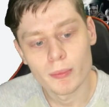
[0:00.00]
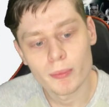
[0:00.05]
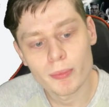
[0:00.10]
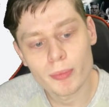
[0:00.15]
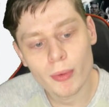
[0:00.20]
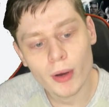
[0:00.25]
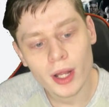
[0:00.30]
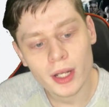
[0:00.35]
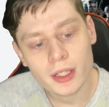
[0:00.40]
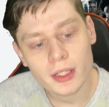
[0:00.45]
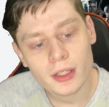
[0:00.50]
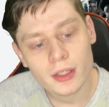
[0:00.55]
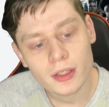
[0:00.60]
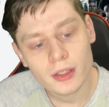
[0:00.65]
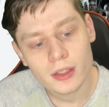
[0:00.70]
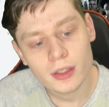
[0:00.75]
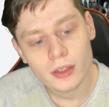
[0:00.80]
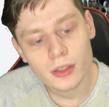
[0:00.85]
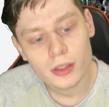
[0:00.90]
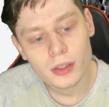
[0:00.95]
But
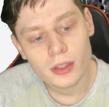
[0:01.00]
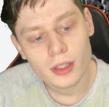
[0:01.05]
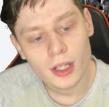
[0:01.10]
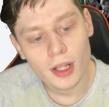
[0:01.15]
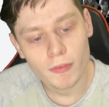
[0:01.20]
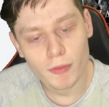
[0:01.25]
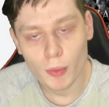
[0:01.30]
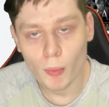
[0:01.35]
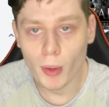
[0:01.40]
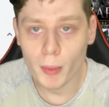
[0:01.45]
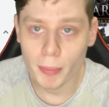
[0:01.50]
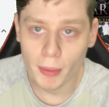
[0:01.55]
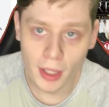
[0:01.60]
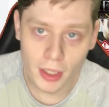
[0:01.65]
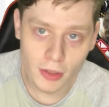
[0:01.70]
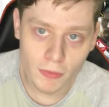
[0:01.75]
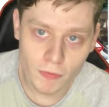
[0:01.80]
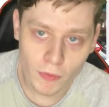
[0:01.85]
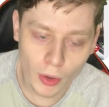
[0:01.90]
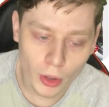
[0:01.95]
if you want to play
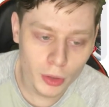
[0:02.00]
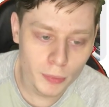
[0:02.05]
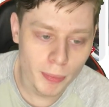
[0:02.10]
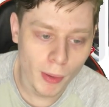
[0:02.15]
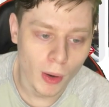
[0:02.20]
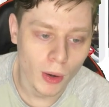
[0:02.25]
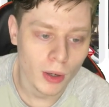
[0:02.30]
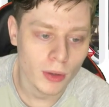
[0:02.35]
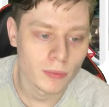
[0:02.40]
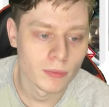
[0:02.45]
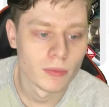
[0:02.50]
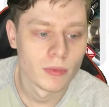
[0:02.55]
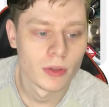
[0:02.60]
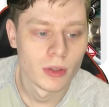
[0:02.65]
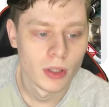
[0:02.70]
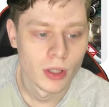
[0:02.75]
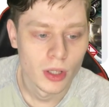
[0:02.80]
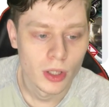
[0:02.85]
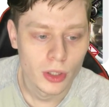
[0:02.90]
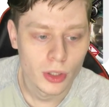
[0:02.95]
the first part,
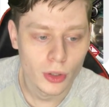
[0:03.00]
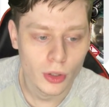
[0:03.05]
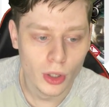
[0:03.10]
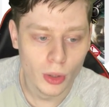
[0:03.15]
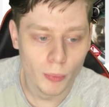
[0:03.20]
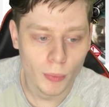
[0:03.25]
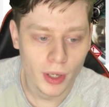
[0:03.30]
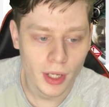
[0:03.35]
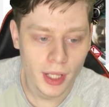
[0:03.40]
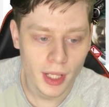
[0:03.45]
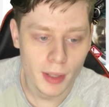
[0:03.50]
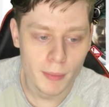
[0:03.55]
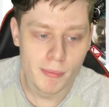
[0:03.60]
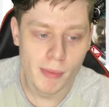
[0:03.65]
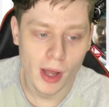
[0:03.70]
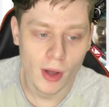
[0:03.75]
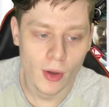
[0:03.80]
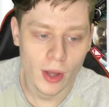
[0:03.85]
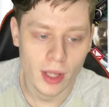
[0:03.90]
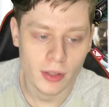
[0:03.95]
you're going to want to get
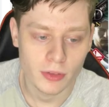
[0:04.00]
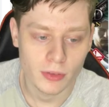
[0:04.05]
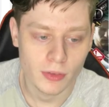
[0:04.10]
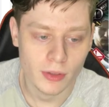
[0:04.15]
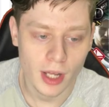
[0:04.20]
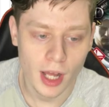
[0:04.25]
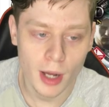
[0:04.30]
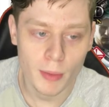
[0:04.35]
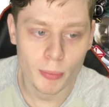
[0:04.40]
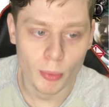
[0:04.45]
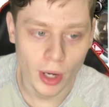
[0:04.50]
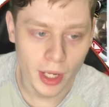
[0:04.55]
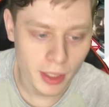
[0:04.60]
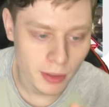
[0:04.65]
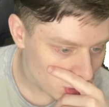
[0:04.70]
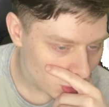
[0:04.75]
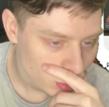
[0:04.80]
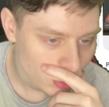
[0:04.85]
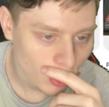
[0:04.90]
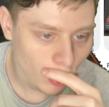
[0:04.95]
Biohazard Outbreak.
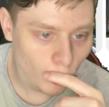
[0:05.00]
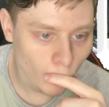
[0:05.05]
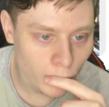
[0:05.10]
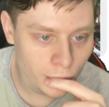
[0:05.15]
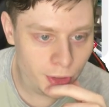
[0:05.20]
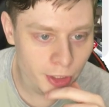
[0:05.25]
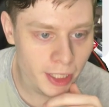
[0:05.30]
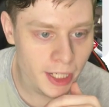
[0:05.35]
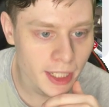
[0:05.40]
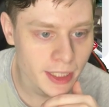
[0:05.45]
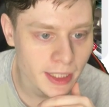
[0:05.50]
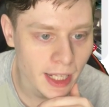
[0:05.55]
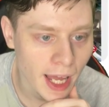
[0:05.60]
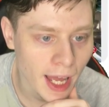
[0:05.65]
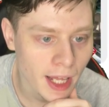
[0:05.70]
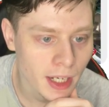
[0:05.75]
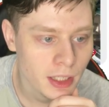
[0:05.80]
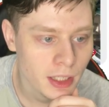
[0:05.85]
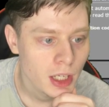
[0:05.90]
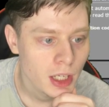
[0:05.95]
So once you get
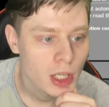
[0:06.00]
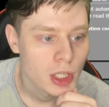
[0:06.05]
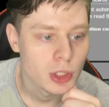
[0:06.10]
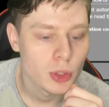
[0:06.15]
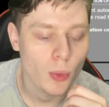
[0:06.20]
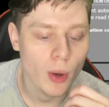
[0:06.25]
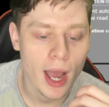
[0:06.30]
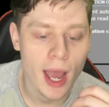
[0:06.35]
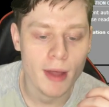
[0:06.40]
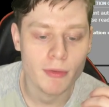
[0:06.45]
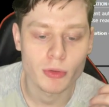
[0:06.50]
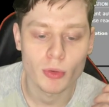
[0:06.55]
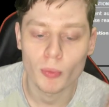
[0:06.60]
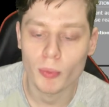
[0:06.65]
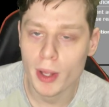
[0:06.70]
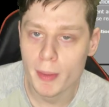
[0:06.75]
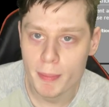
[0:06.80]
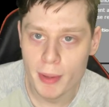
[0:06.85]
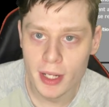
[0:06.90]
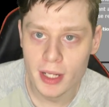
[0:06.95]
that, you'll have to
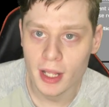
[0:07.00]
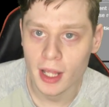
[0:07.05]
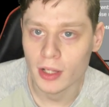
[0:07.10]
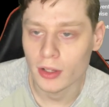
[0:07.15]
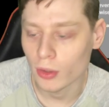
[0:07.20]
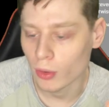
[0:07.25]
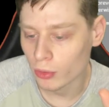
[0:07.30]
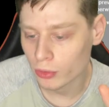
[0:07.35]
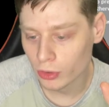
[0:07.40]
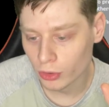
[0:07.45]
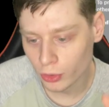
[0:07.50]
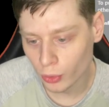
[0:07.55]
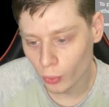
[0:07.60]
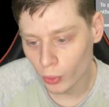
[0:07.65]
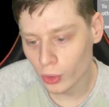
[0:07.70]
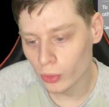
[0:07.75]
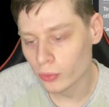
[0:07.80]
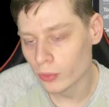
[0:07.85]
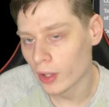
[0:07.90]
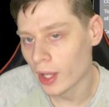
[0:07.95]
rip it, and there are
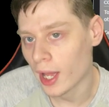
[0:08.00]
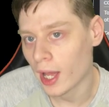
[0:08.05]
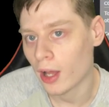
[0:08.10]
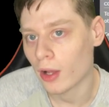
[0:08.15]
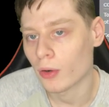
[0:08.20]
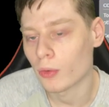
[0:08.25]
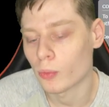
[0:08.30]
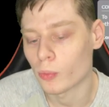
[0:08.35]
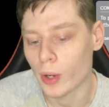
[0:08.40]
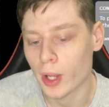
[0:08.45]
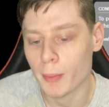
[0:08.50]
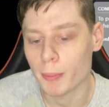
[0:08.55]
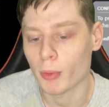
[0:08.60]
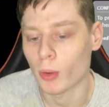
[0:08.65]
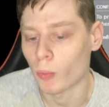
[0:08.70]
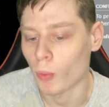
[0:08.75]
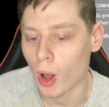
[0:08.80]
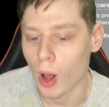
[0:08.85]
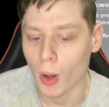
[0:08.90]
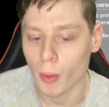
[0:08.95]
tutorials on how to rip a
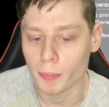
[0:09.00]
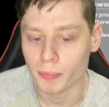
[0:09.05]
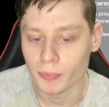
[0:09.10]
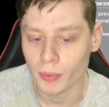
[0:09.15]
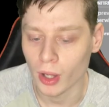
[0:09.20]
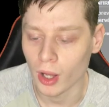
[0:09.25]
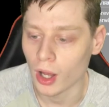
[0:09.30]
ROM.